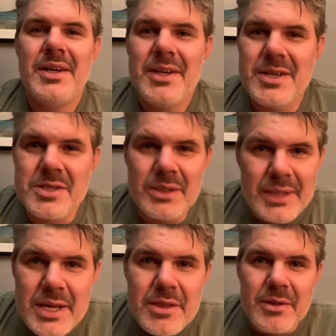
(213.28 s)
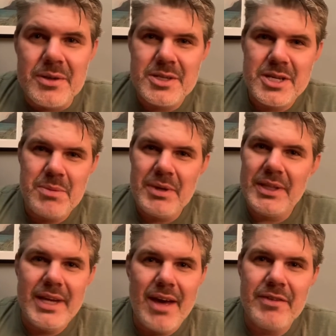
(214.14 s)
is lethal,
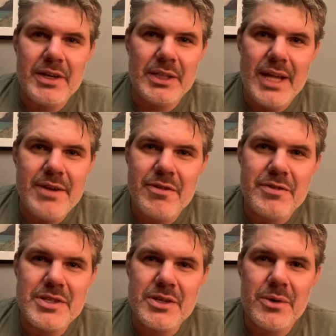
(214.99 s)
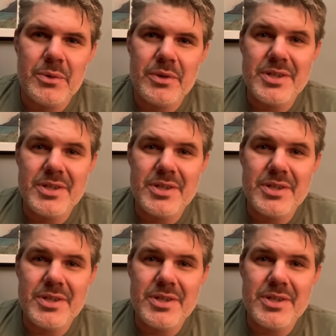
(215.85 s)
seemingly having a life of its own.